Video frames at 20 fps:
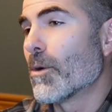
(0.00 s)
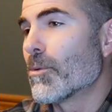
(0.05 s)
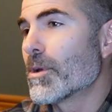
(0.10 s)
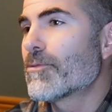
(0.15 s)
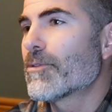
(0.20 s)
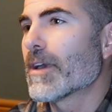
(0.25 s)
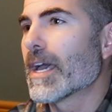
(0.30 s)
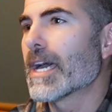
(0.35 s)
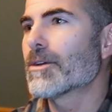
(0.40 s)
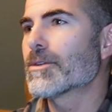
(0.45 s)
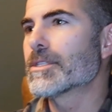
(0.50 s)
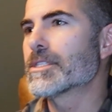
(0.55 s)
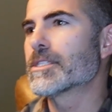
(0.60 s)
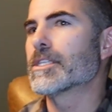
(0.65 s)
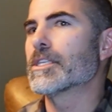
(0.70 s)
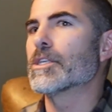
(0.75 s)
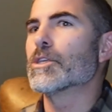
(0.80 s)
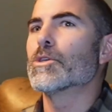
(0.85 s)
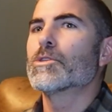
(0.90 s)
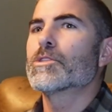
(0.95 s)
we found is
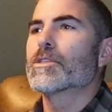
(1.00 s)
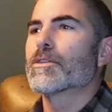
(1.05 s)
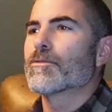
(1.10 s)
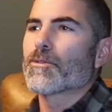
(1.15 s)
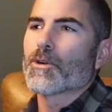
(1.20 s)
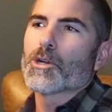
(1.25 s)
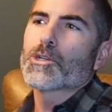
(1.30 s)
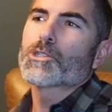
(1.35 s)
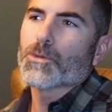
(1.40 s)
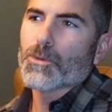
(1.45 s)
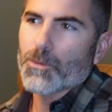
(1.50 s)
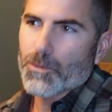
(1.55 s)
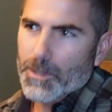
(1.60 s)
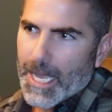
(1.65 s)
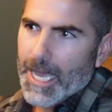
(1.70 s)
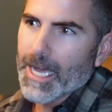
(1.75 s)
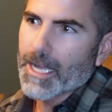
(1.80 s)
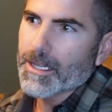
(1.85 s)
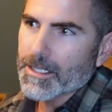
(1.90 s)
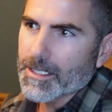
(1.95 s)
the use of virtual
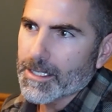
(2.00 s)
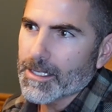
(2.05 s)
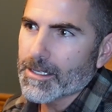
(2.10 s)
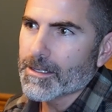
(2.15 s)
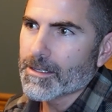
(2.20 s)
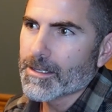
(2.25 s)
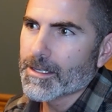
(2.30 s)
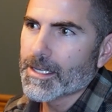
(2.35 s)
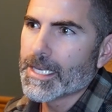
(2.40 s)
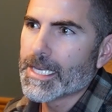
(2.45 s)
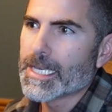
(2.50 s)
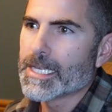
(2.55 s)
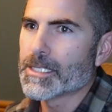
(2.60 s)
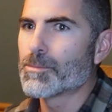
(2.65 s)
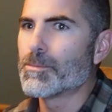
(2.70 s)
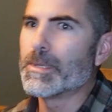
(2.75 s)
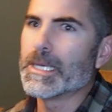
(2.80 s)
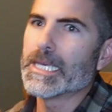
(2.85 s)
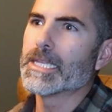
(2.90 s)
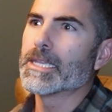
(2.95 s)
reality has
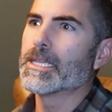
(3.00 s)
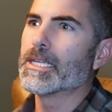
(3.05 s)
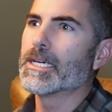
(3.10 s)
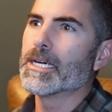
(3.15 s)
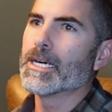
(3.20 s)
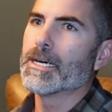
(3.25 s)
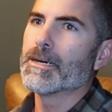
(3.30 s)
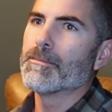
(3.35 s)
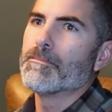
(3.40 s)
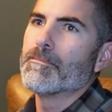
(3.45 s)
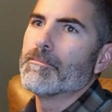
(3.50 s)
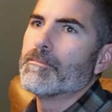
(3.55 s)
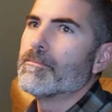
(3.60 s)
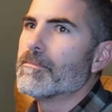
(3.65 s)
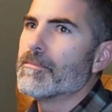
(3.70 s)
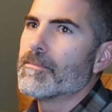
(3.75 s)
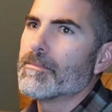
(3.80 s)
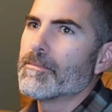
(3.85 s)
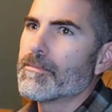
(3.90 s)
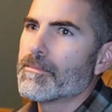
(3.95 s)
been
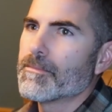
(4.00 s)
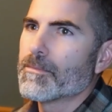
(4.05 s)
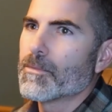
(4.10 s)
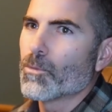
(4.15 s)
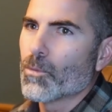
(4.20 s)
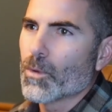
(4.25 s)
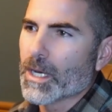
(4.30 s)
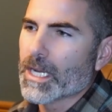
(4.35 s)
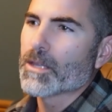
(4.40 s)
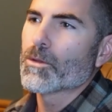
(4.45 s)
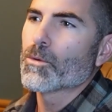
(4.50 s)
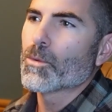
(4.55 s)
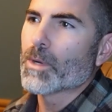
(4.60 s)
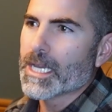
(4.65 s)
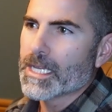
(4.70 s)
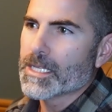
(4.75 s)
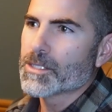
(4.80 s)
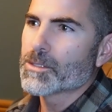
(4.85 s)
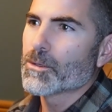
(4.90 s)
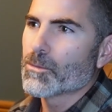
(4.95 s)
one of the
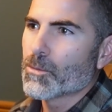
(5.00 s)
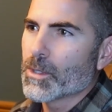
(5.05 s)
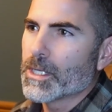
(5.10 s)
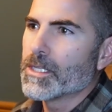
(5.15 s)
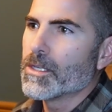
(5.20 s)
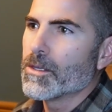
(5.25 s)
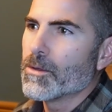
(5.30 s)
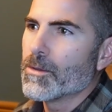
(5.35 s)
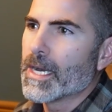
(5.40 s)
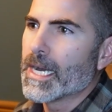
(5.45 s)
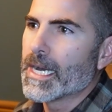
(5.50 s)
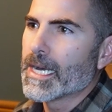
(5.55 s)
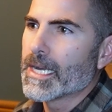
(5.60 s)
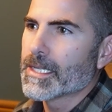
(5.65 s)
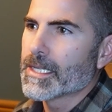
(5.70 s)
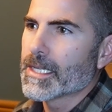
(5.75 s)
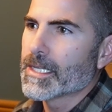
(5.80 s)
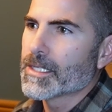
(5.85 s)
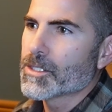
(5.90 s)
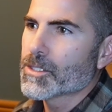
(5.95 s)
ways that we do
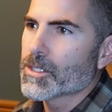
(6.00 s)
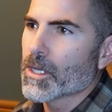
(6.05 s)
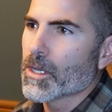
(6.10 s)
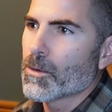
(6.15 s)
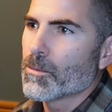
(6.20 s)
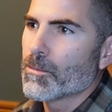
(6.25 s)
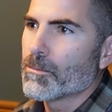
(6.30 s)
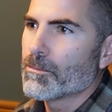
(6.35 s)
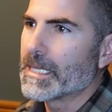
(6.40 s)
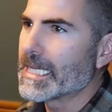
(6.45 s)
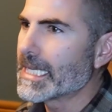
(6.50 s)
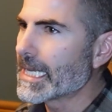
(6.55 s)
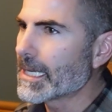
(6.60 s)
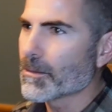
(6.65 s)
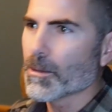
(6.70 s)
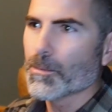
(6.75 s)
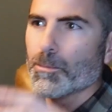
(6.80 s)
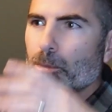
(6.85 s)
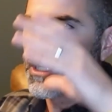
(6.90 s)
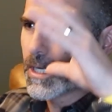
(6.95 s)
that. And so being
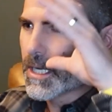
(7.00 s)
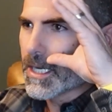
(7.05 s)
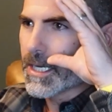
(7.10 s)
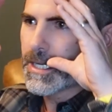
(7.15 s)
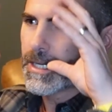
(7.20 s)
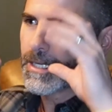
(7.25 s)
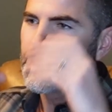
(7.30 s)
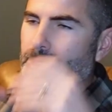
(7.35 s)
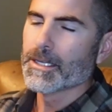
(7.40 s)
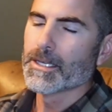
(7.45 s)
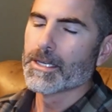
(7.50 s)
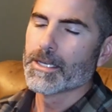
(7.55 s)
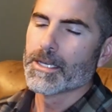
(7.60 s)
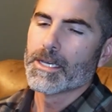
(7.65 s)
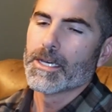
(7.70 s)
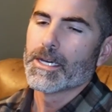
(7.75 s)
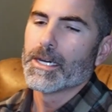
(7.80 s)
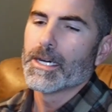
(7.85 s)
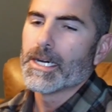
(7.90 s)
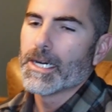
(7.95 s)
able to put on
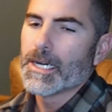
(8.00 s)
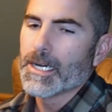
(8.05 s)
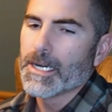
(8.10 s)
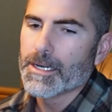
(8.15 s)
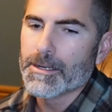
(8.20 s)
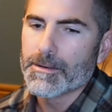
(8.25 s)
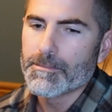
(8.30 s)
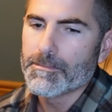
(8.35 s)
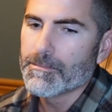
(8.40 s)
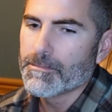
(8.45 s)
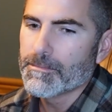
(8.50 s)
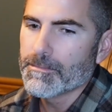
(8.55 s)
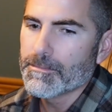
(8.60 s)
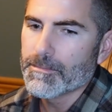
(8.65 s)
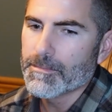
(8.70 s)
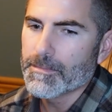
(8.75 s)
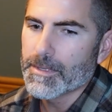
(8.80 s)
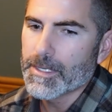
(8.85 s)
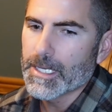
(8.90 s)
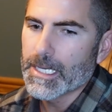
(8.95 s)
a
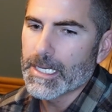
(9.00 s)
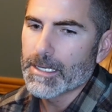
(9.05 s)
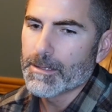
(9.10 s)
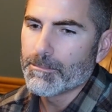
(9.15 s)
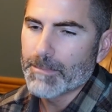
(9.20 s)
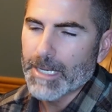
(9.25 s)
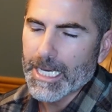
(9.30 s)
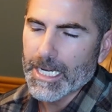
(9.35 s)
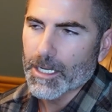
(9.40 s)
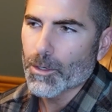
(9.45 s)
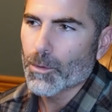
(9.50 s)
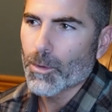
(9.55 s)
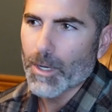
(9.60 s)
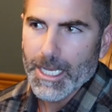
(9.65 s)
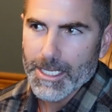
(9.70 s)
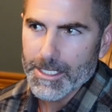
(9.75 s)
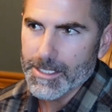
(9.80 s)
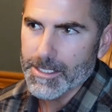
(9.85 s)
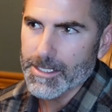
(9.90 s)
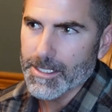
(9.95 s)

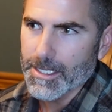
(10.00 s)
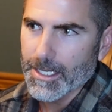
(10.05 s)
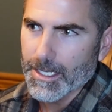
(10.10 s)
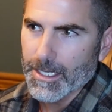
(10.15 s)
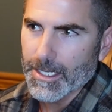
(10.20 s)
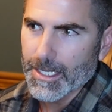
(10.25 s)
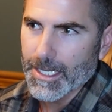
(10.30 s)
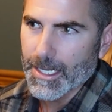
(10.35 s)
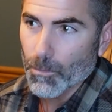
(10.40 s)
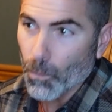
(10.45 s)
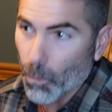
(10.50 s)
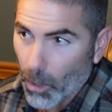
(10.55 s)
MetaQuest and